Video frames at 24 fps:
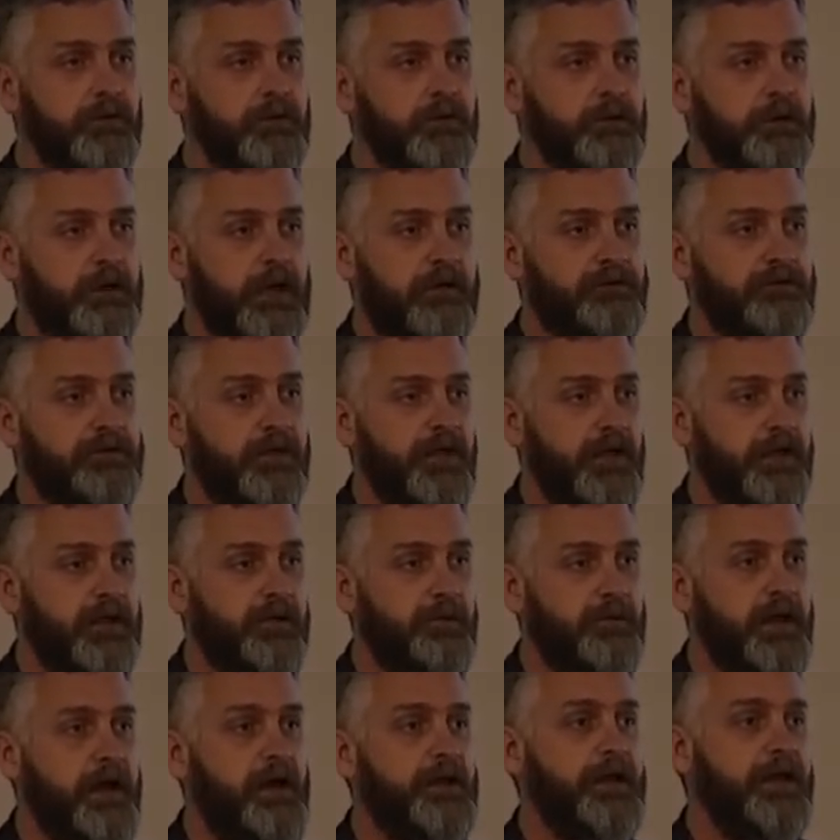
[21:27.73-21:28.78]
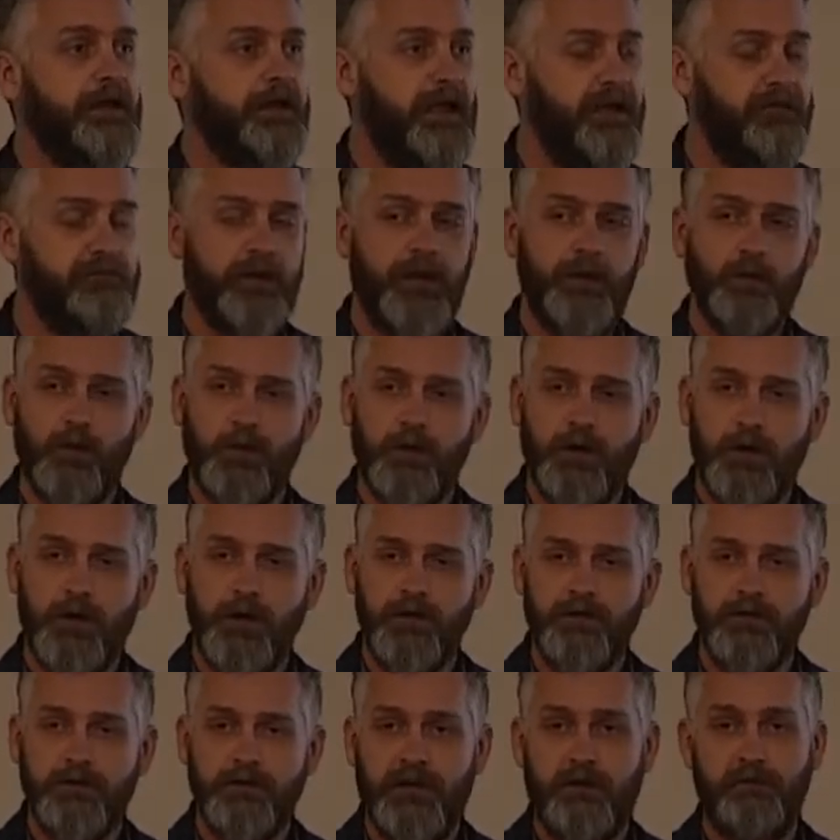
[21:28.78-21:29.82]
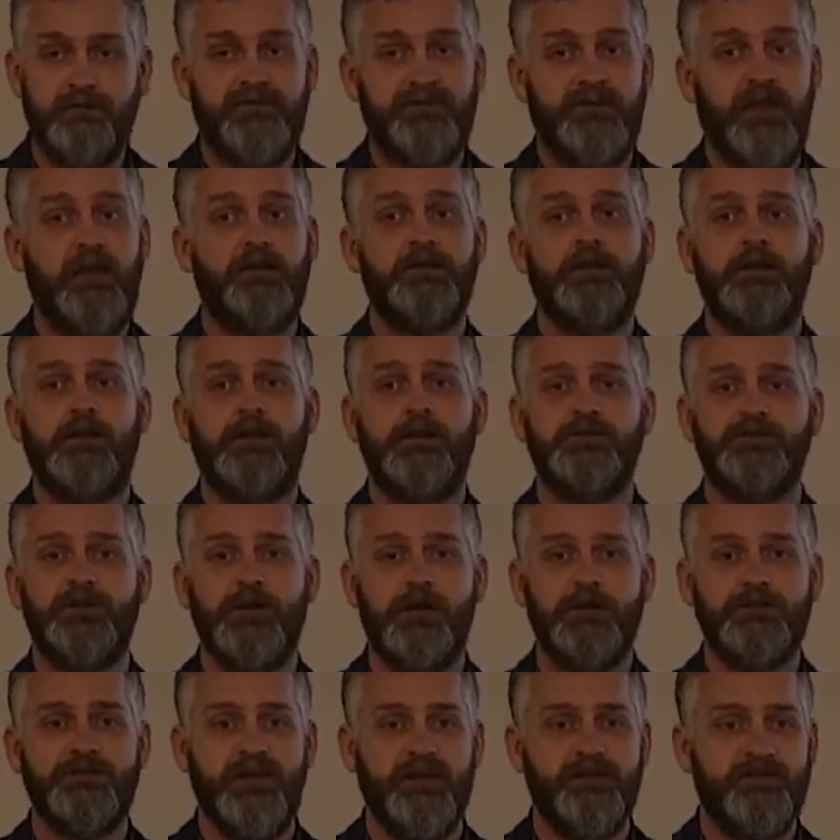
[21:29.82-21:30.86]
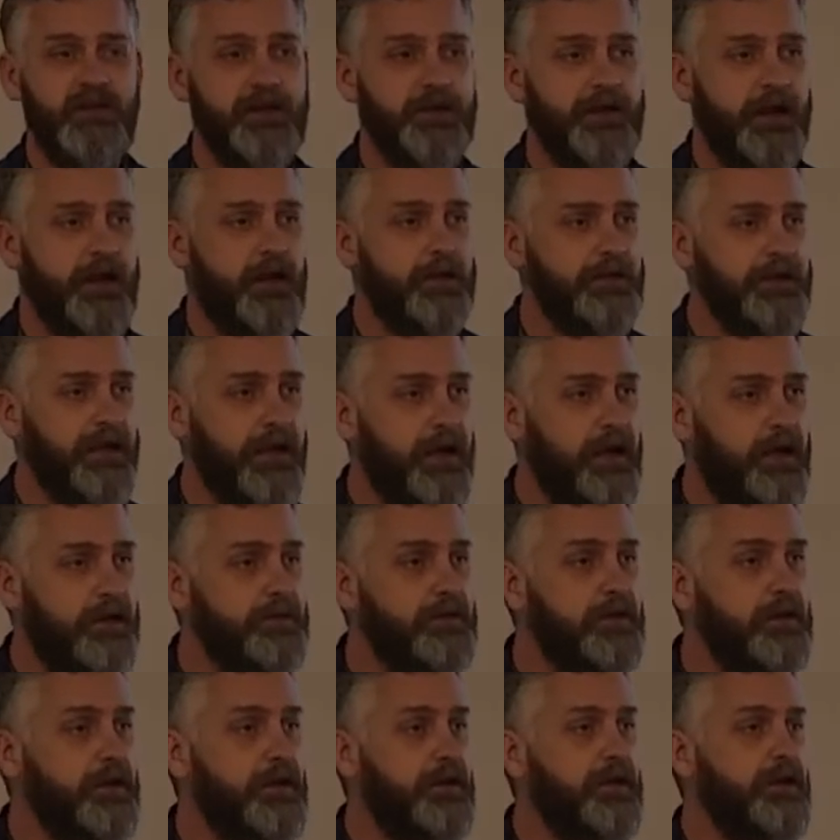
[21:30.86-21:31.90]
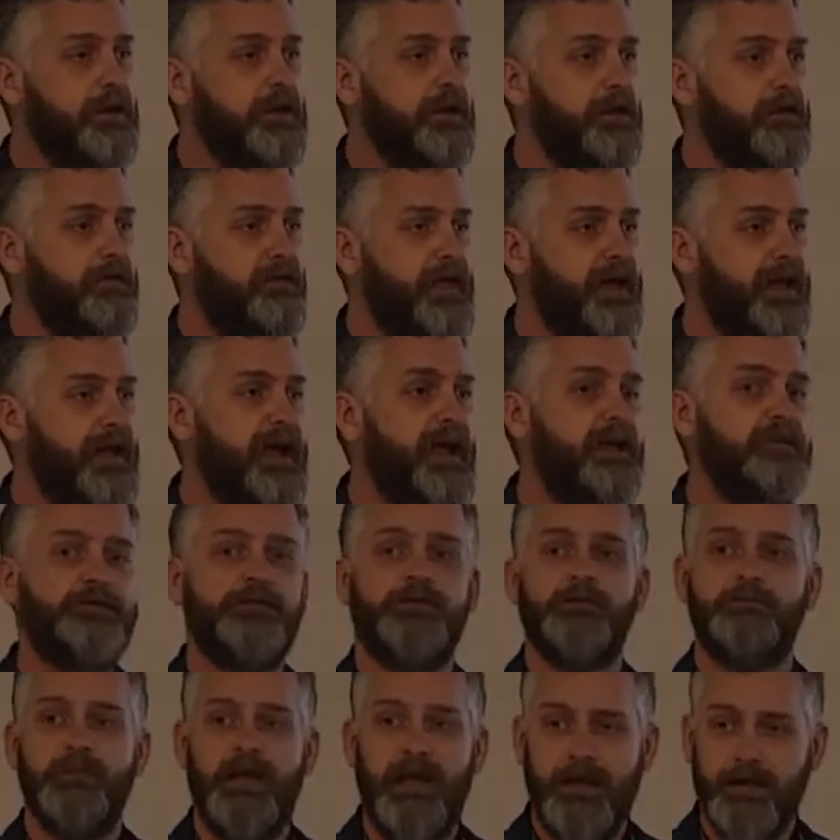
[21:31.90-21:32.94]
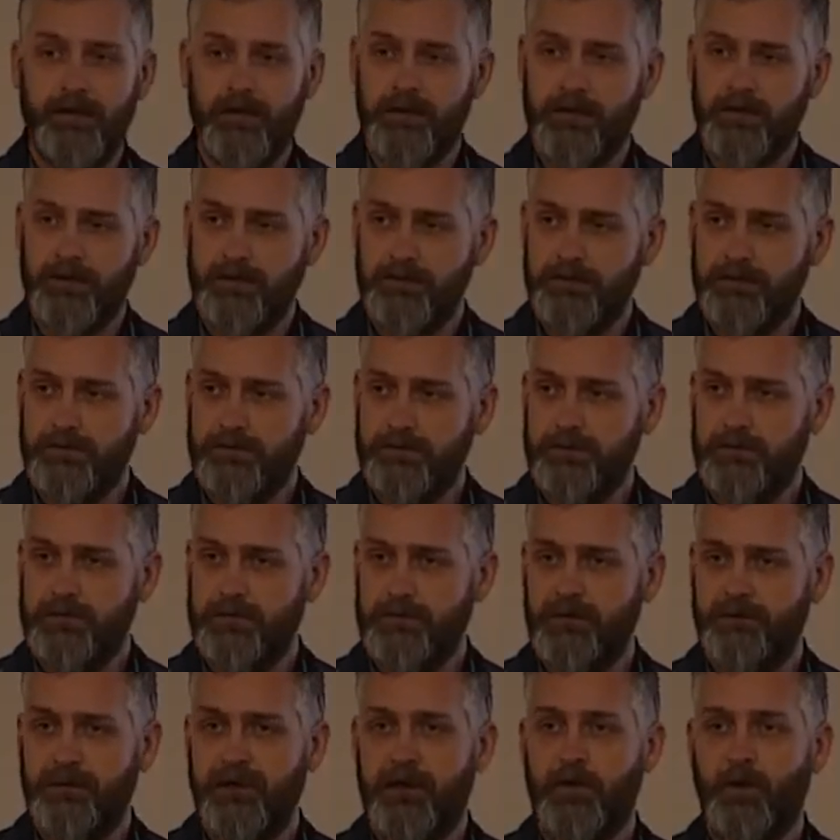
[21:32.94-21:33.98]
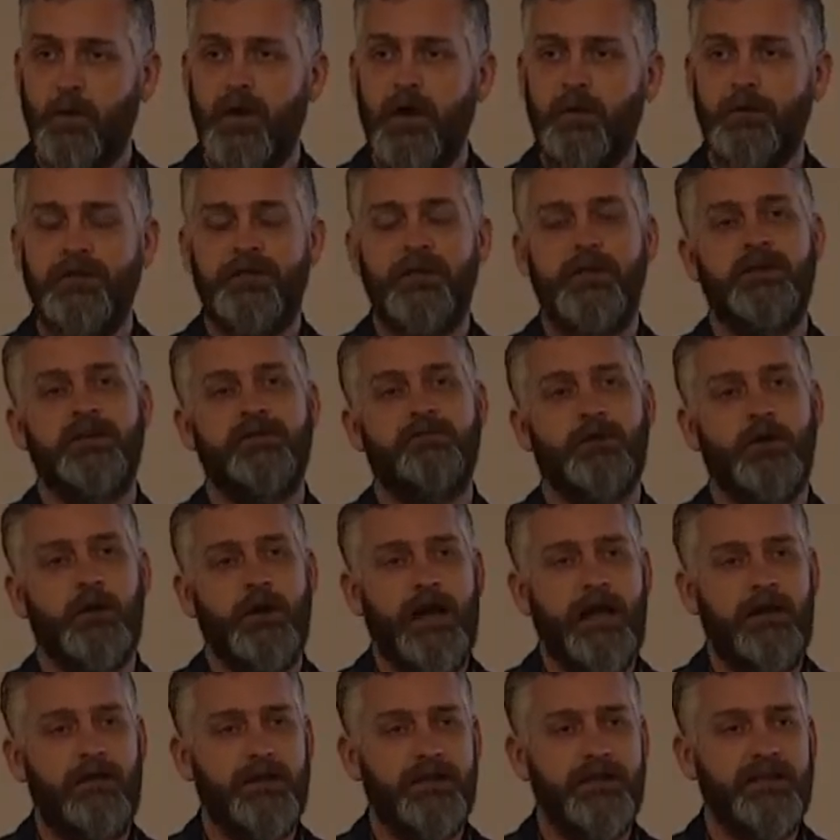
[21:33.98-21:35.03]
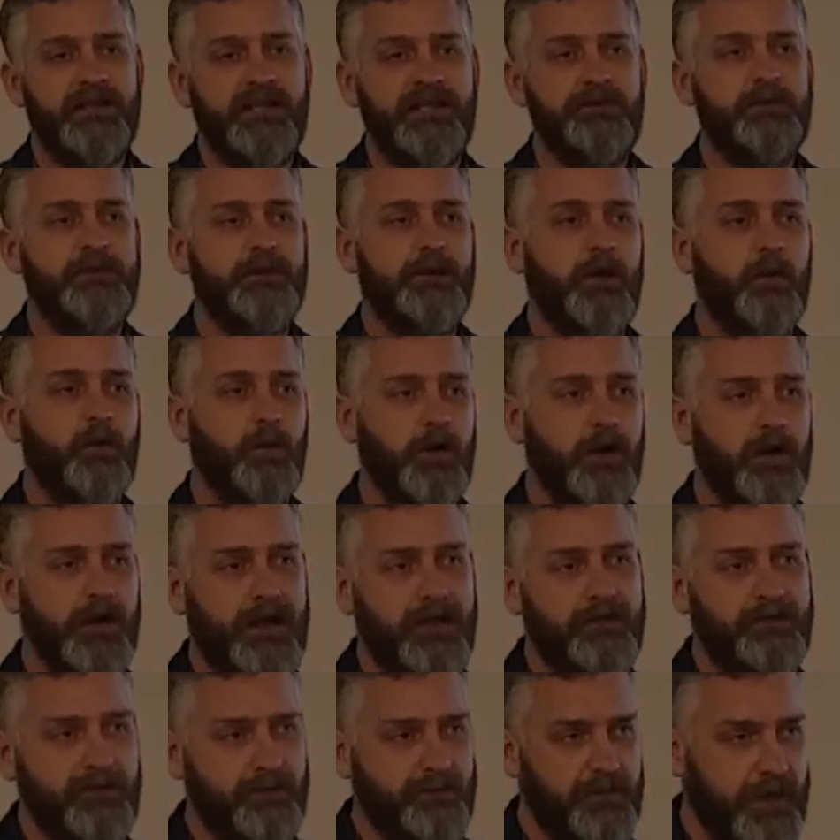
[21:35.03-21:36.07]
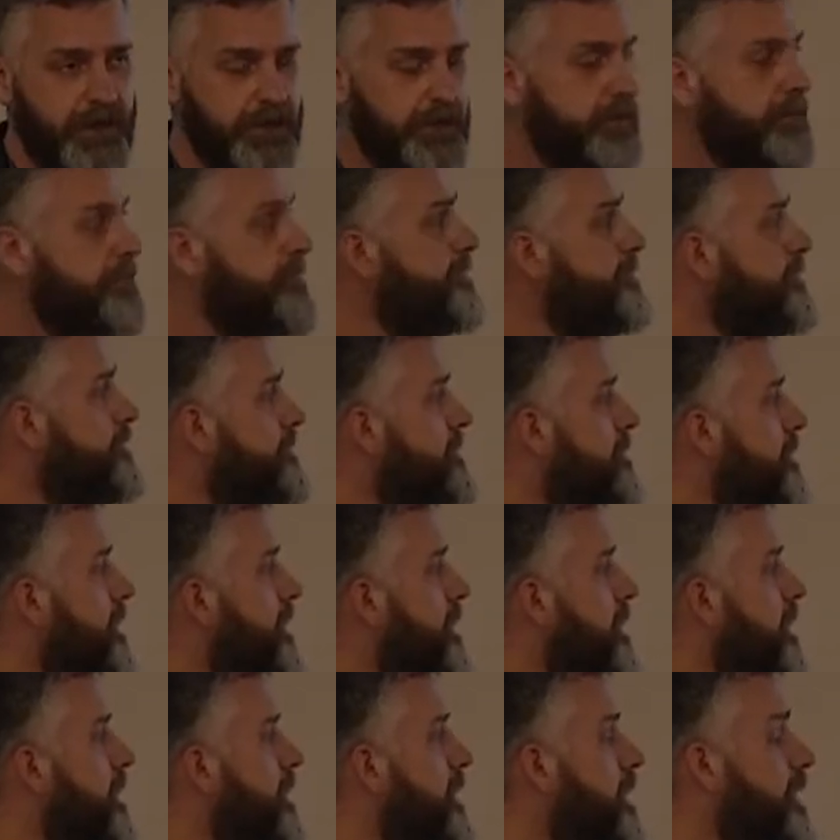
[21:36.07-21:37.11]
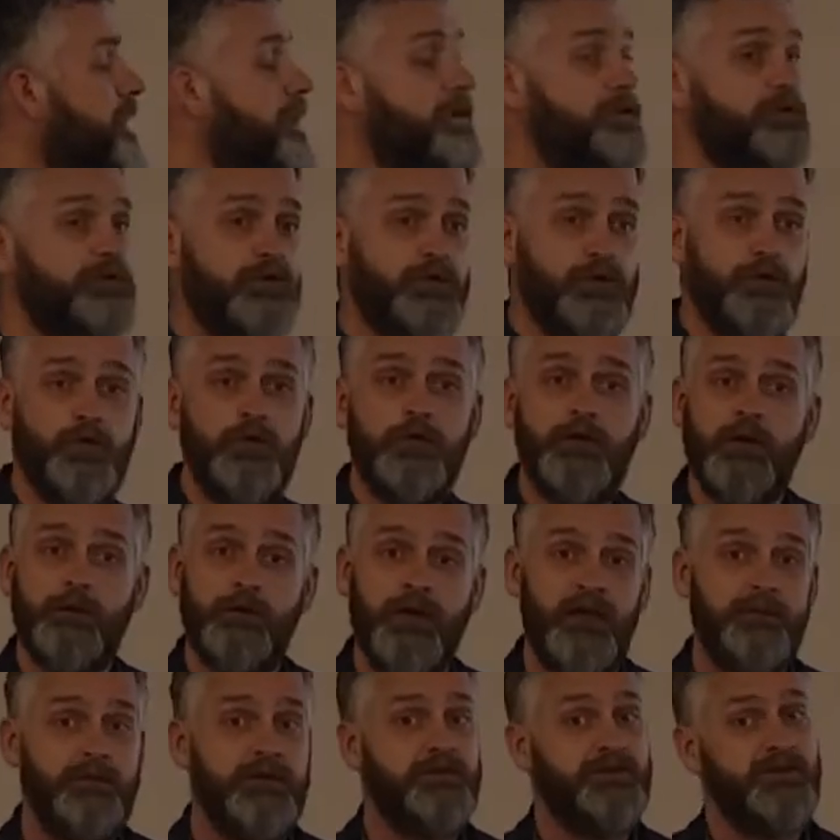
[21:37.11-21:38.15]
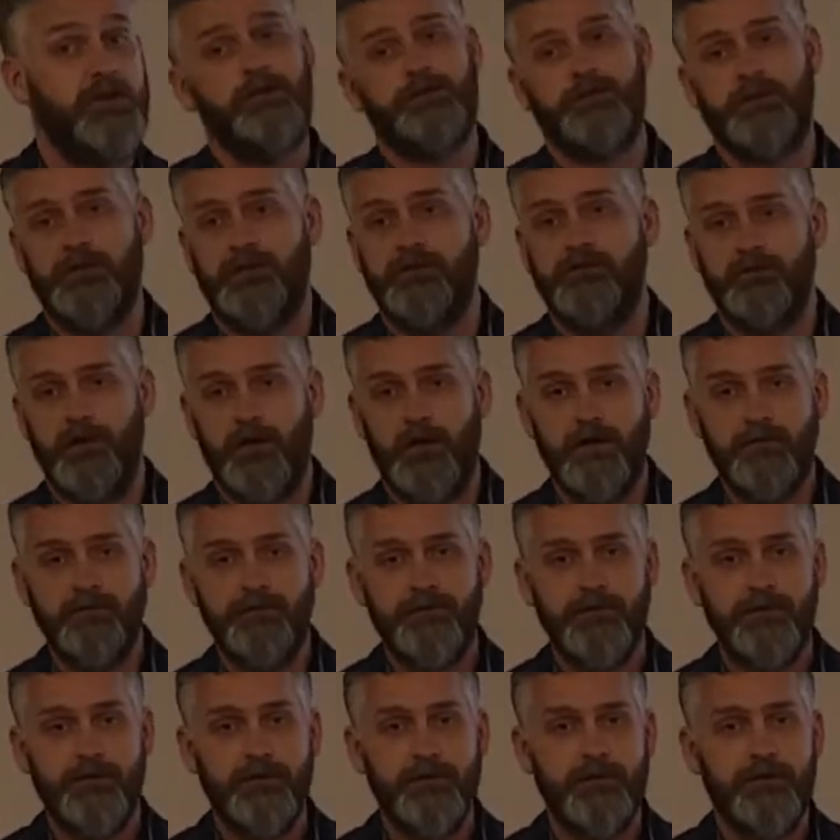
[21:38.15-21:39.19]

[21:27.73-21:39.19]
You have to think about, I gave my word, I'm standing in a church, I said it out loud. That has to matter. No matter what we think of morality, keeping our word has to matter. Two, there may be children involved.